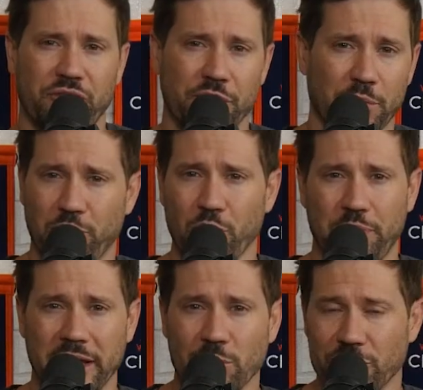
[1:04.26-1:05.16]
of the
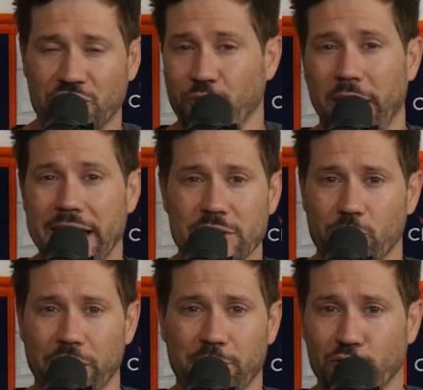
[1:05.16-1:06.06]
bullpen was great,
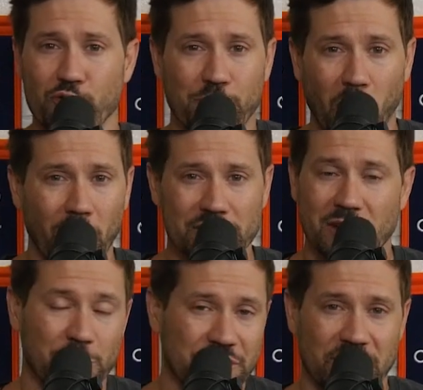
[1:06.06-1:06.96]
with blue balls
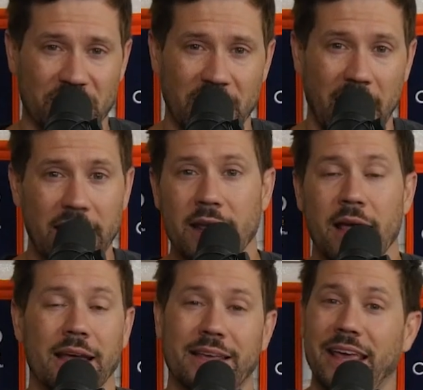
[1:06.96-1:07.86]
number 69,
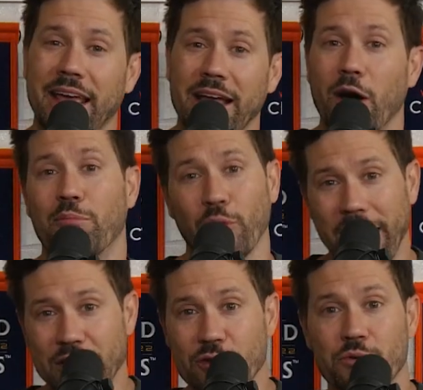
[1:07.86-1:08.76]
King,
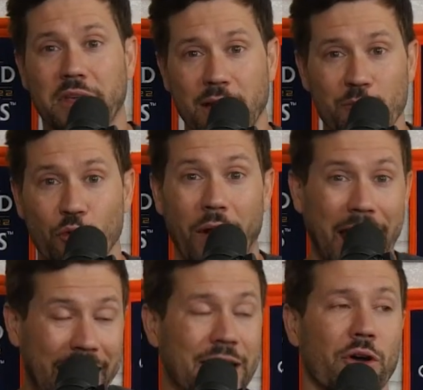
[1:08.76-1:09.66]
Abreu, Kimbrel,
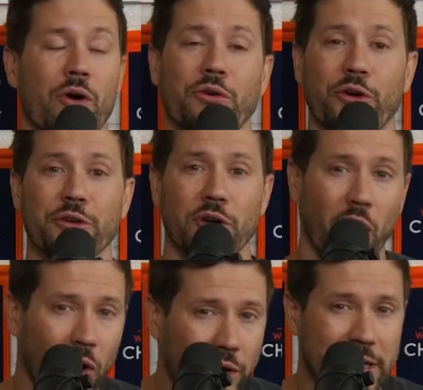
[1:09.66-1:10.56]
and Okert
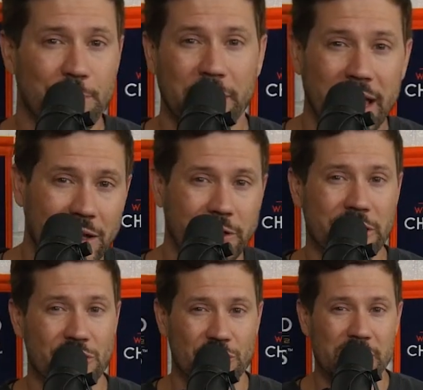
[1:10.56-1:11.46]
all keeping a
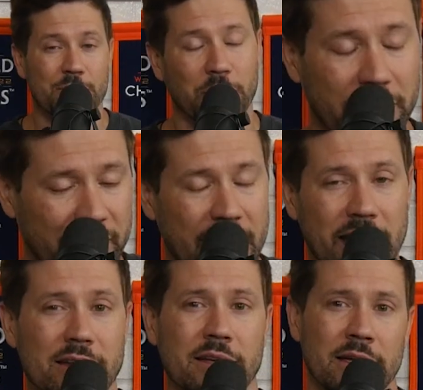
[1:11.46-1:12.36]
clean sheet, but in the
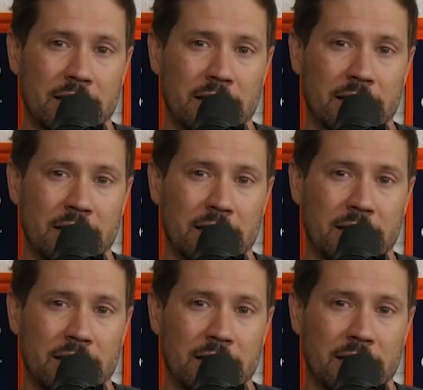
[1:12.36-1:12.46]
end,